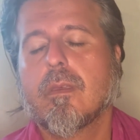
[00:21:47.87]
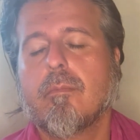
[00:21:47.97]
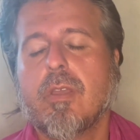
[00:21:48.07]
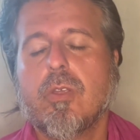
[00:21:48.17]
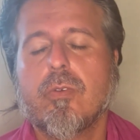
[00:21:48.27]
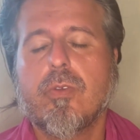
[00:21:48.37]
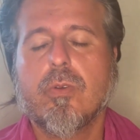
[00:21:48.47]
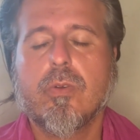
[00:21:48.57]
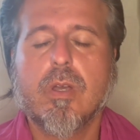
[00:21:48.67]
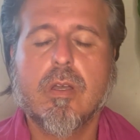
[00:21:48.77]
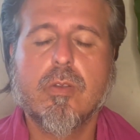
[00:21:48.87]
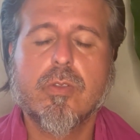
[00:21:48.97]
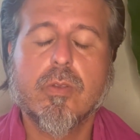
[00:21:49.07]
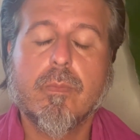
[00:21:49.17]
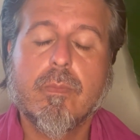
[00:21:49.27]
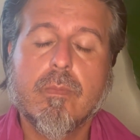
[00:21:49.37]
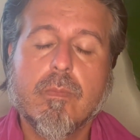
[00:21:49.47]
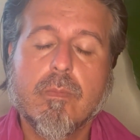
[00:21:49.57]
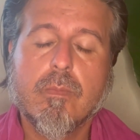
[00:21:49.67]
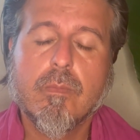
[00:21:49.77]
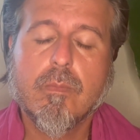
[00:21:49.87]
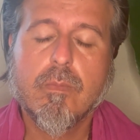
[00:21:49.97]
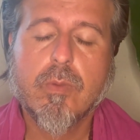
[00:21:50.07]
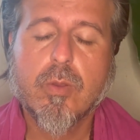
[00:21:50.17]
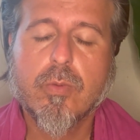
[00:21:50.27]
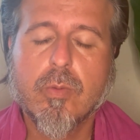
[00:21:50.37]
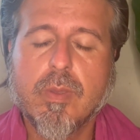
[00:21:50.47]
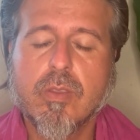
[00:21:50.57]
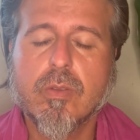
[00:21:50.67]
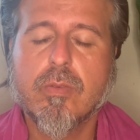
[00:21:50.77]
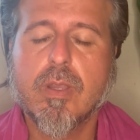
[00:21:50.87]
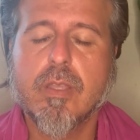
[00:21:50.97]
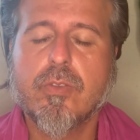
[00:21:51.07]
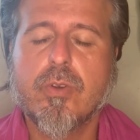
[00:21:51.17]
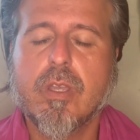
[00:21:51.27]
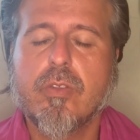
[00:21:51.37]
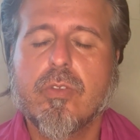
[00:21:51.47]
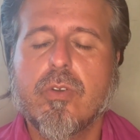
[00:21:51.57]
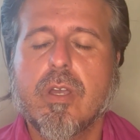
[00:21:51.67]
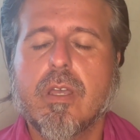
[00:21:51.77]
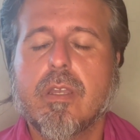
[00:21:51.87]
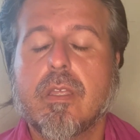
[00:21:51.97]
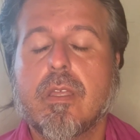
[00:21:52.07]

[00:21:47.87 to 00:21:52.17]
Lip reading: Many of you also, beautiful beings of light, trying so hard.